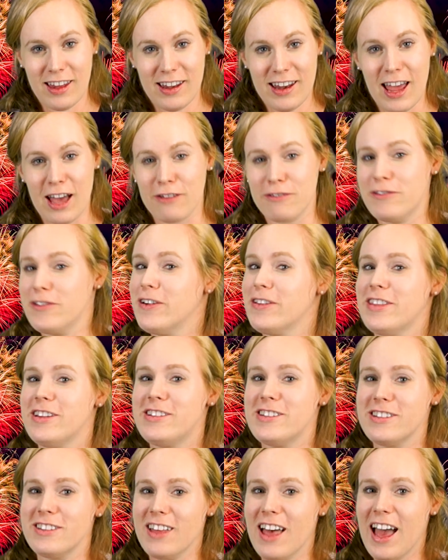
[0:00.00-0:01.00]
Now, 4th of
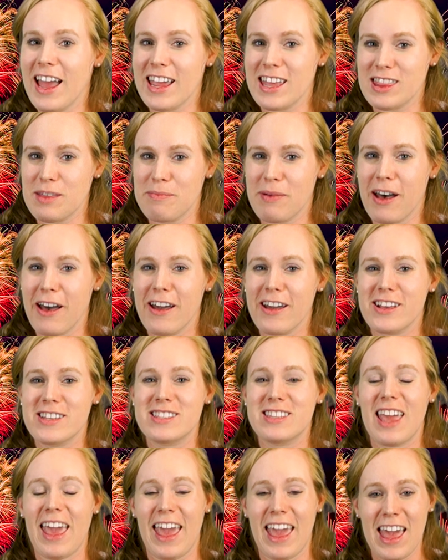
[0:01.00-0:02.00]
July at the
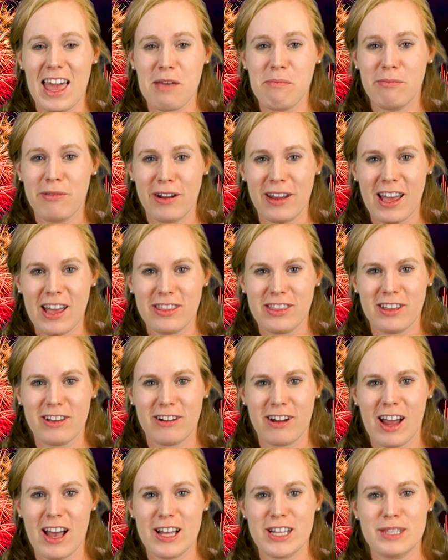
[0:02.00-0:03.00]
parks can bring out the
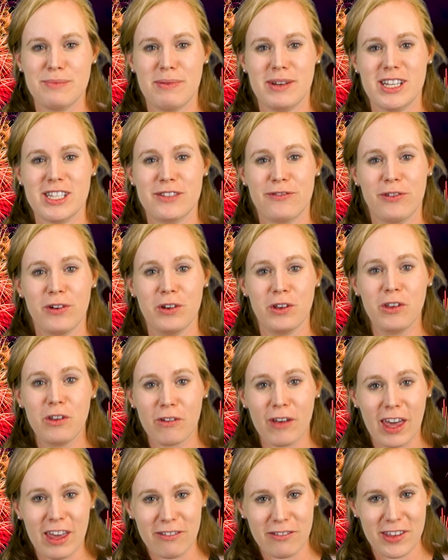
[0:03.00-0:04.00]
crowds, but it's for a
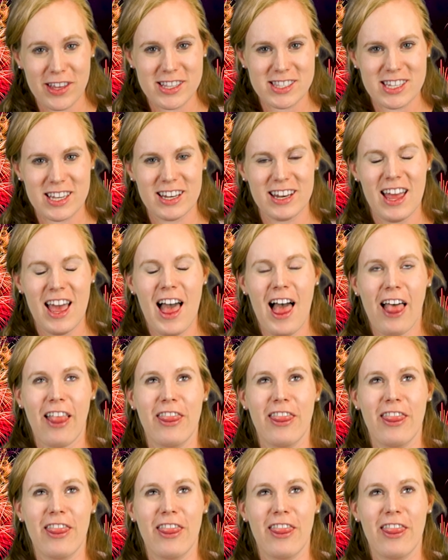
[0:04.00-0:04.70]
great reason.